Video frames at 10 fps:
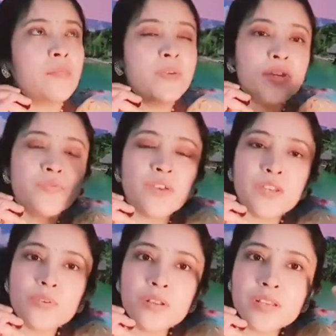Because when
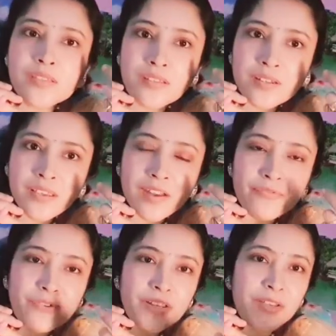you listen
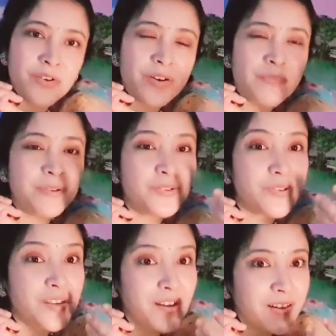carefully, you're able to
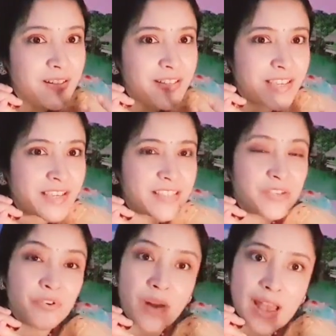learn things,
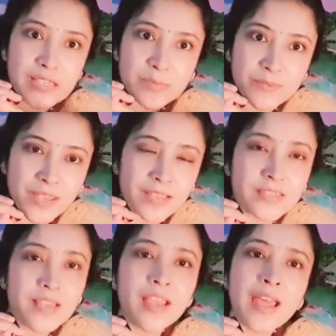grasp things,